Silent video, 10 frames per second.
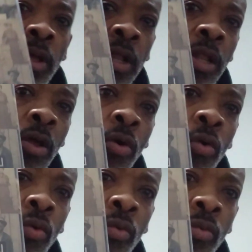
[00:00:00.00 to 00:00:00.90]

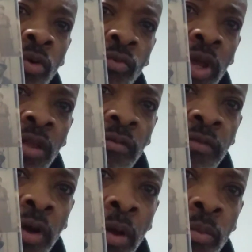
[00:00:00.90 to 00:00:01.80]
Hello, we're reading
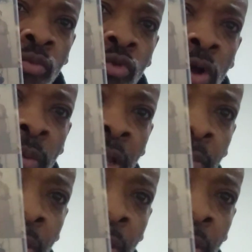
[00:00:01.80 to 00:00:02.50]
from Trouble in